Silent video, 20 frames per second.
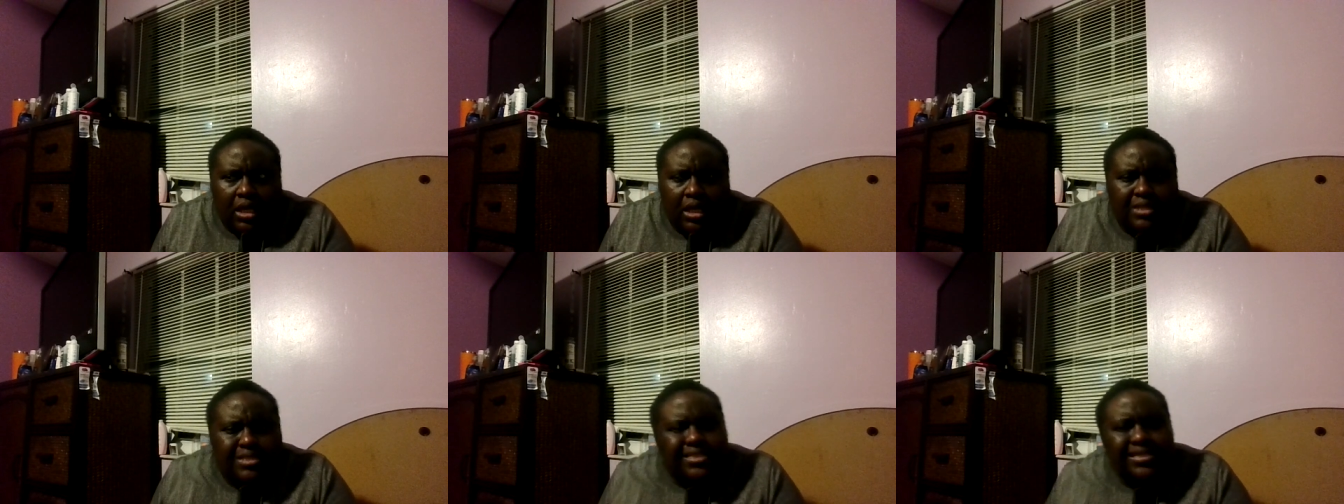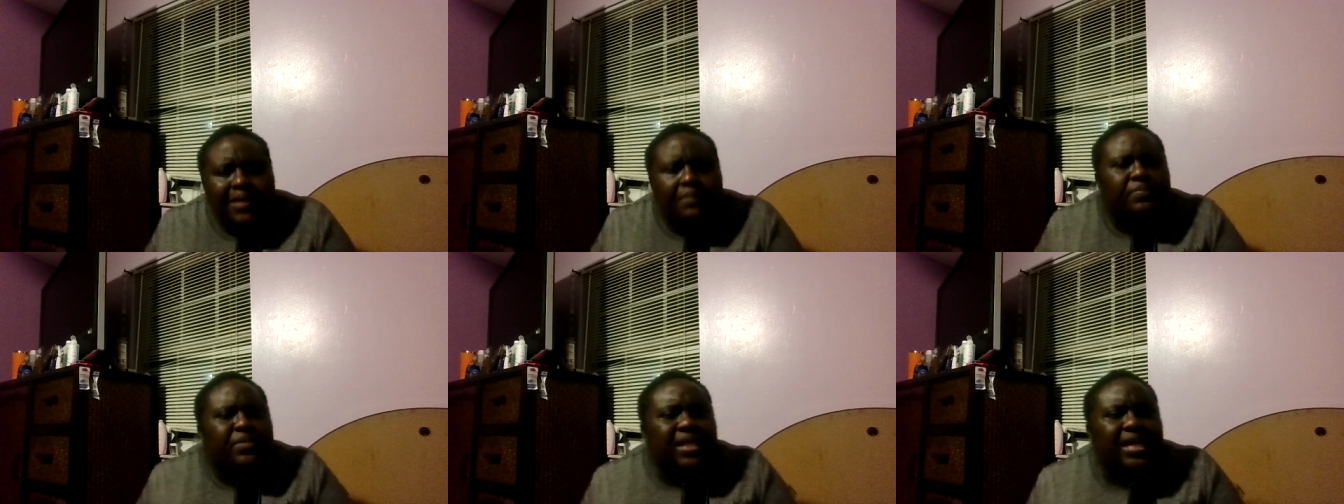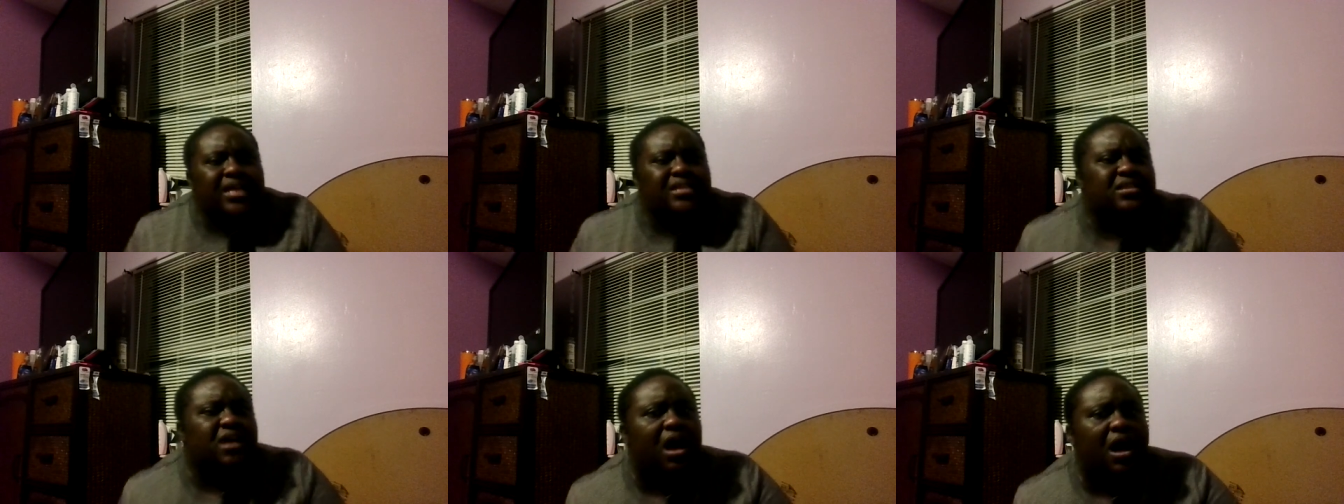something
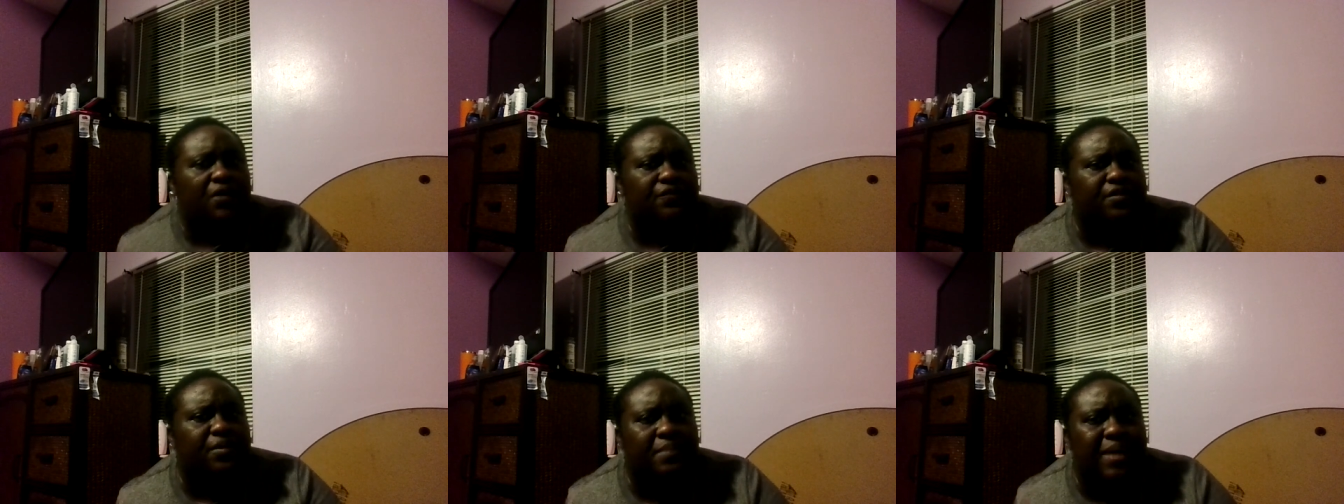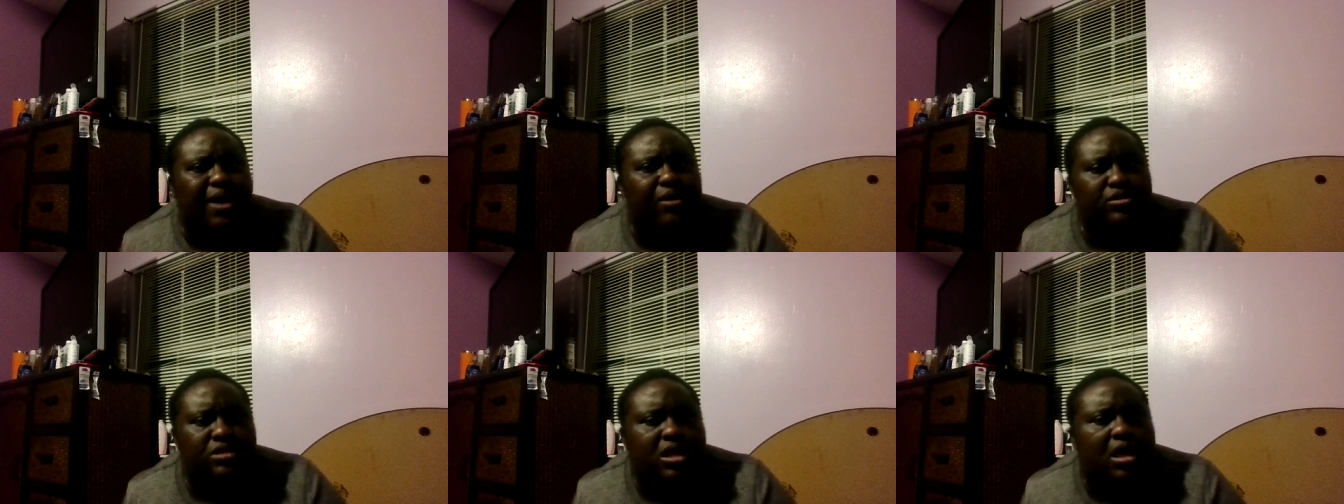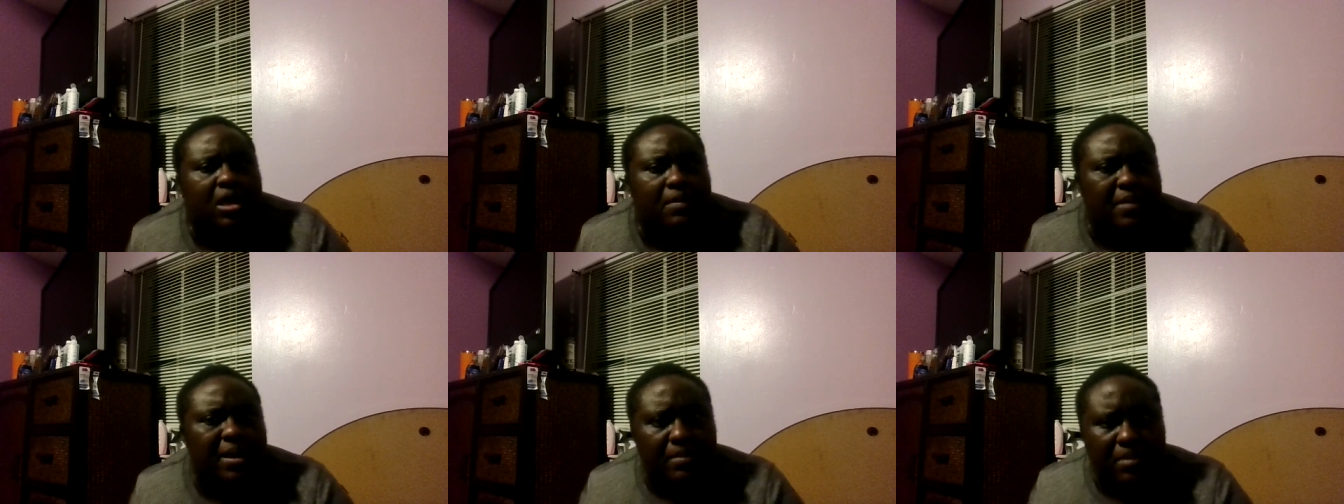is off about
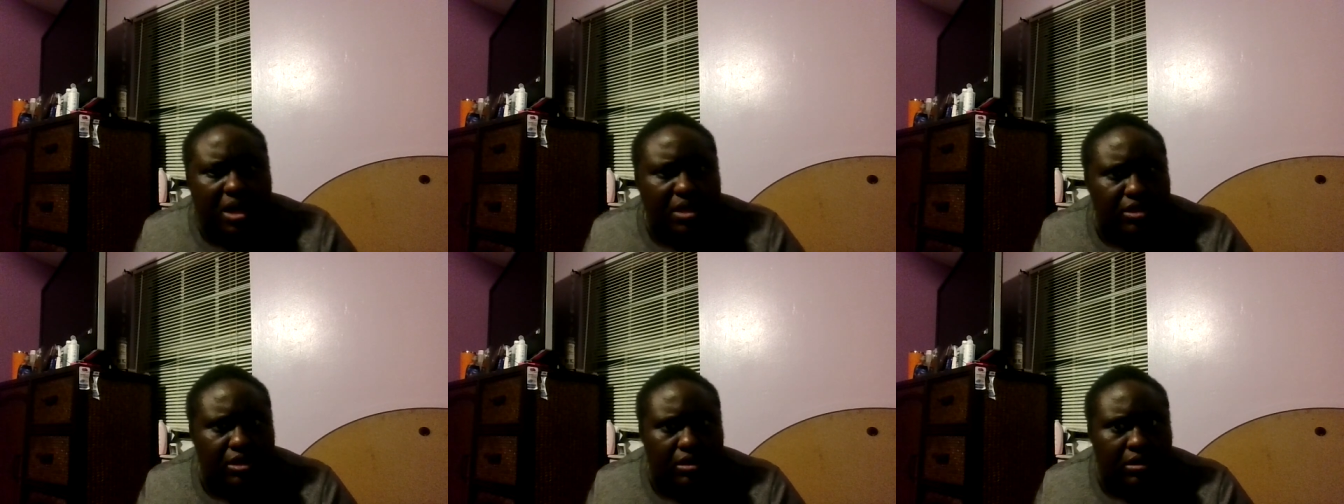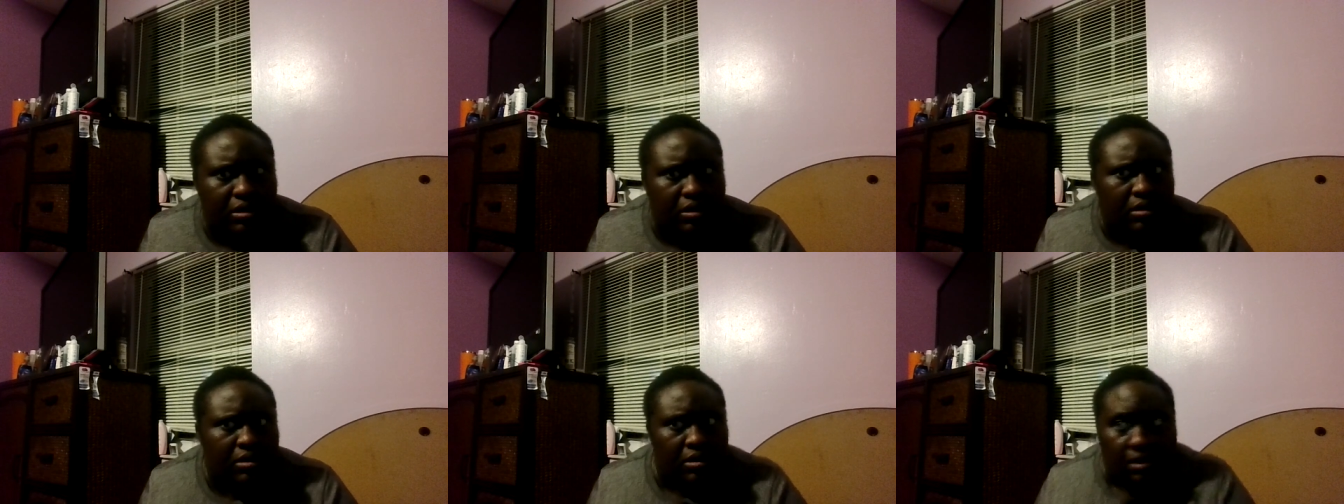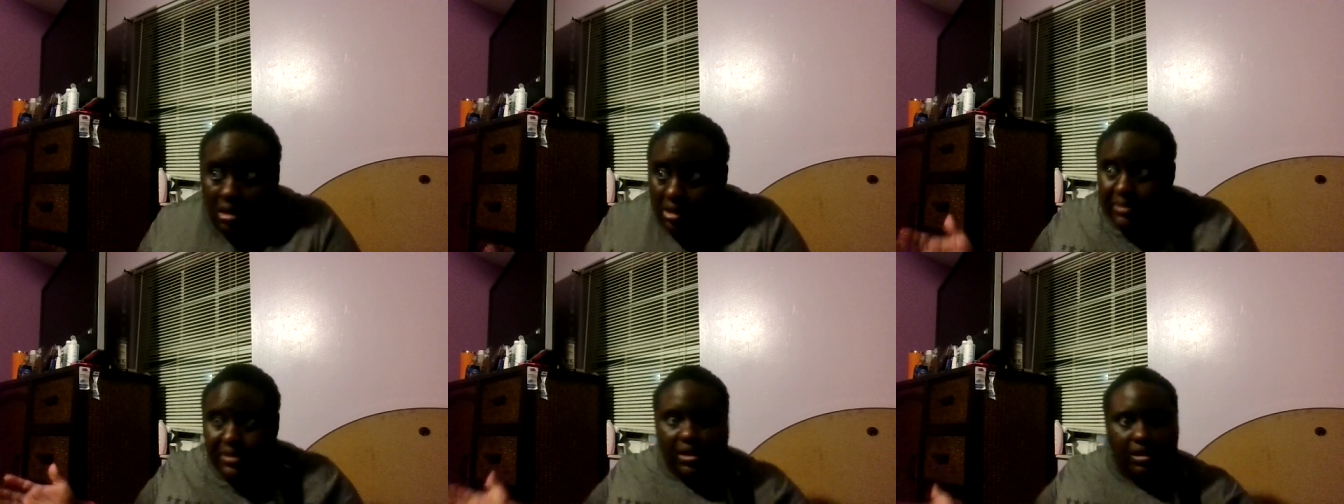my mother.
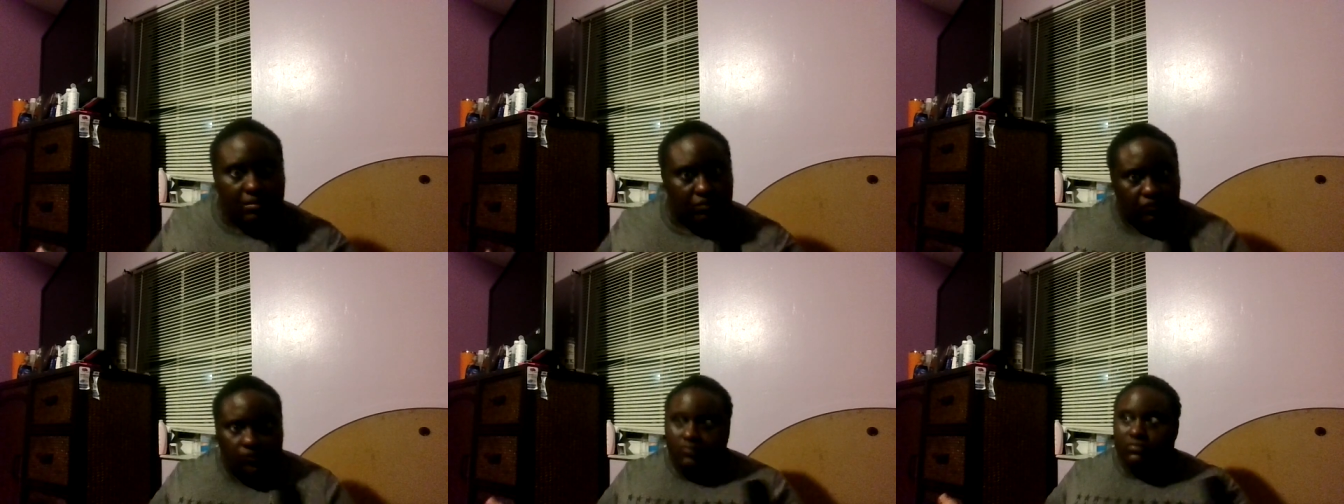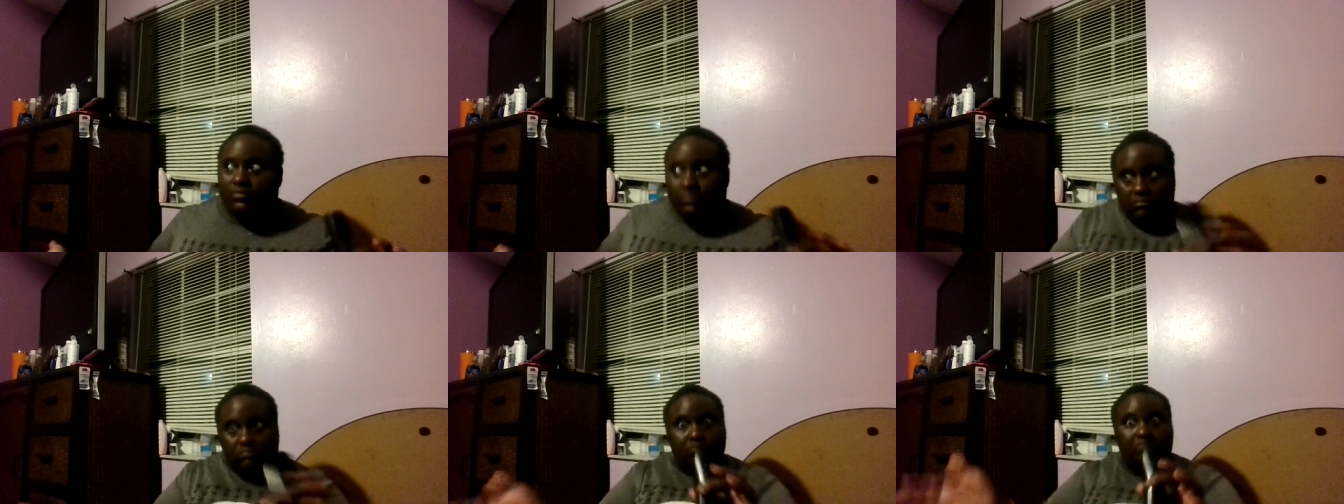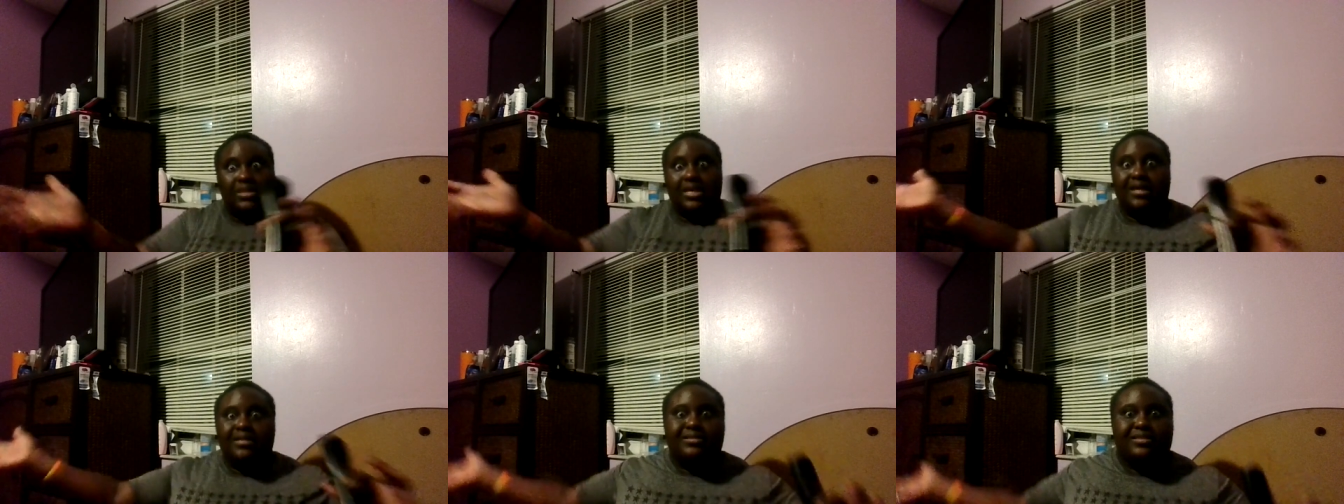
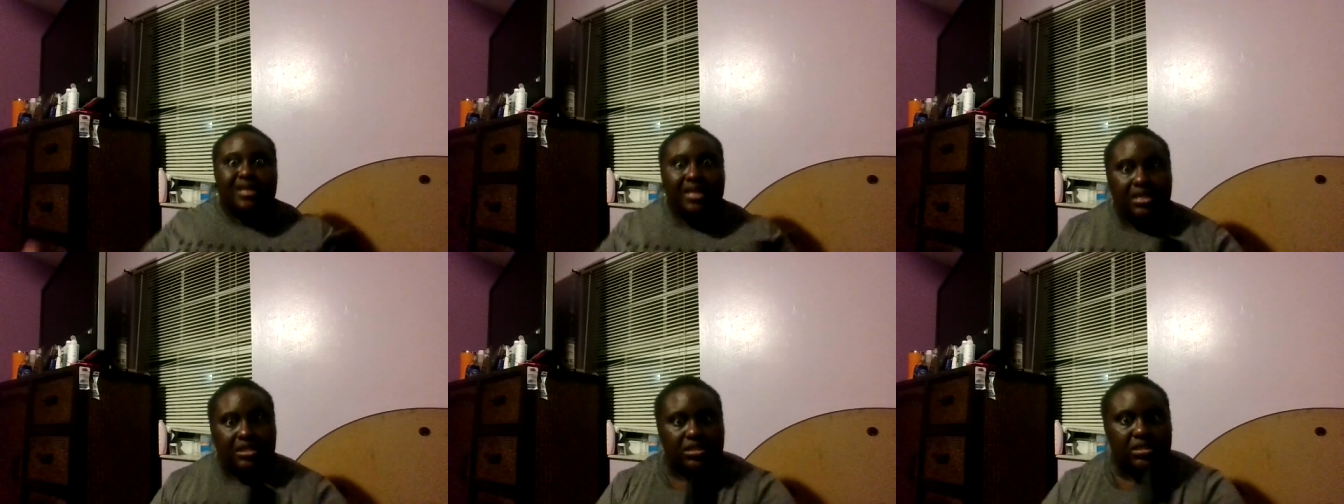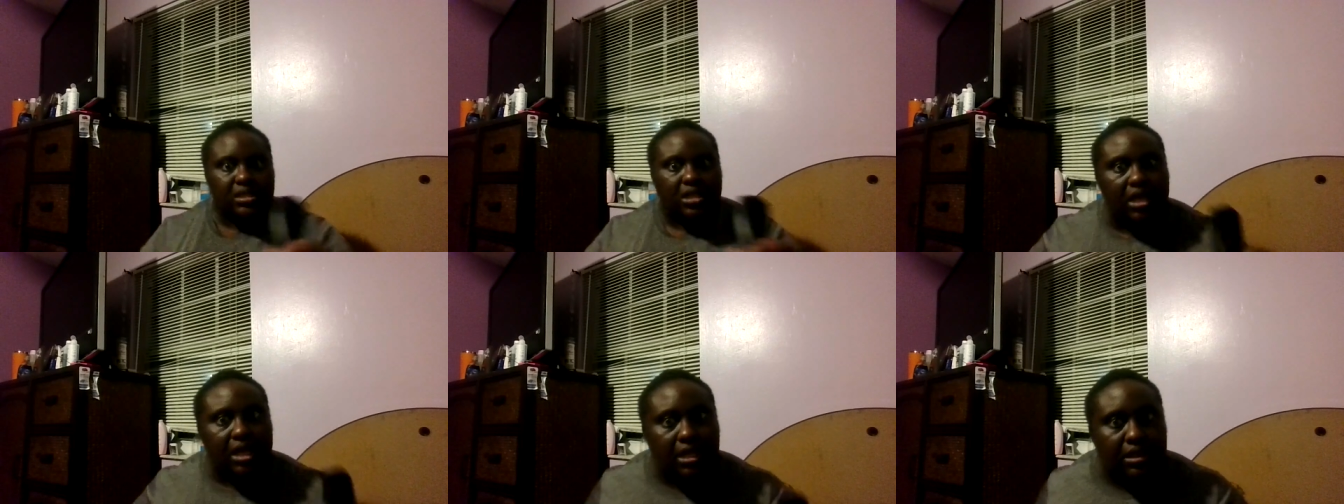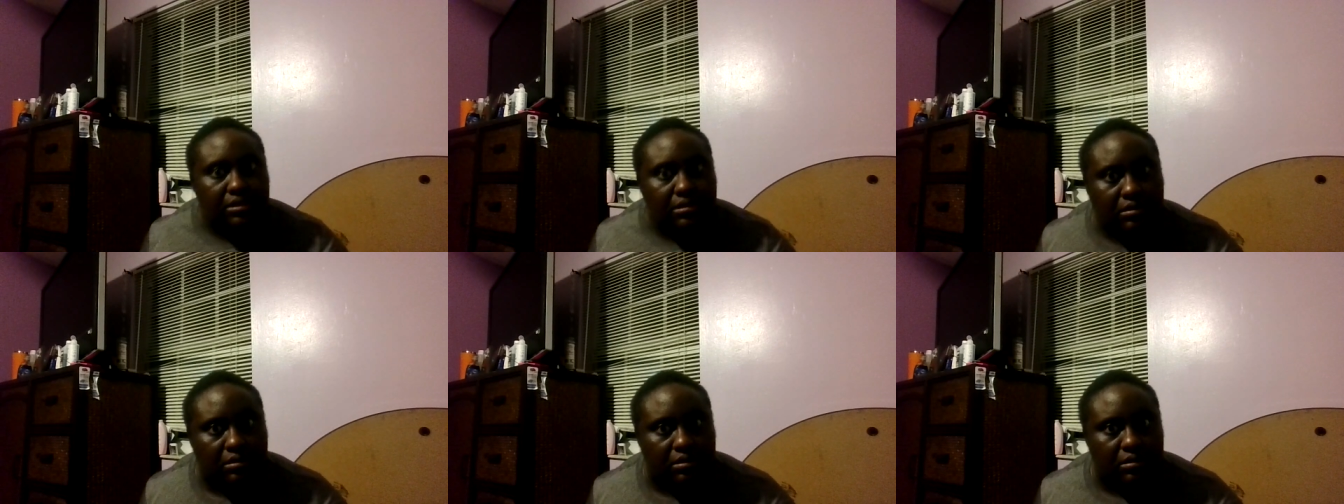This is
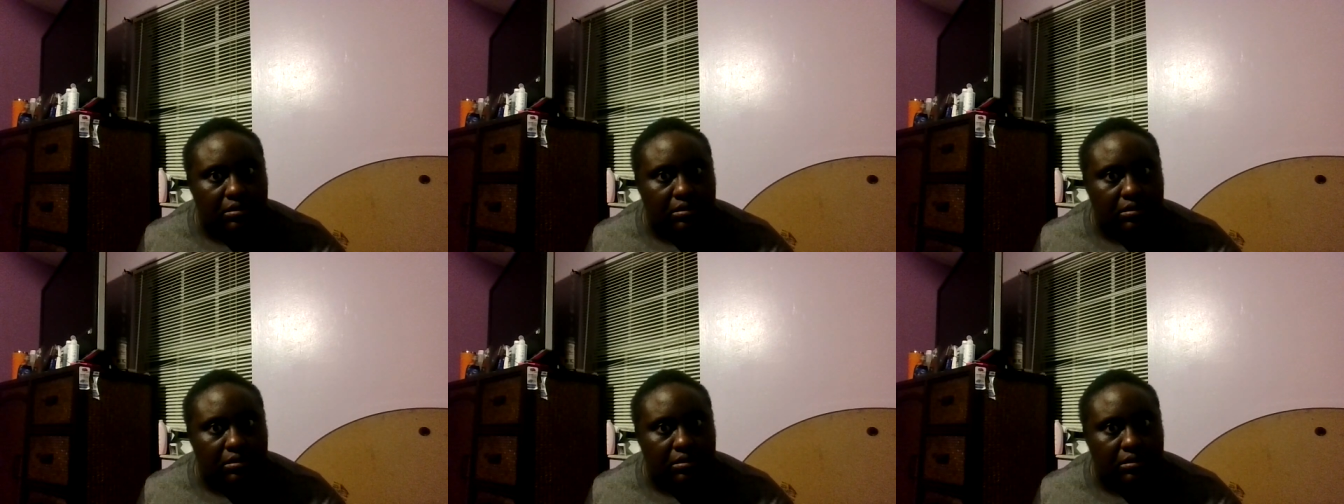it.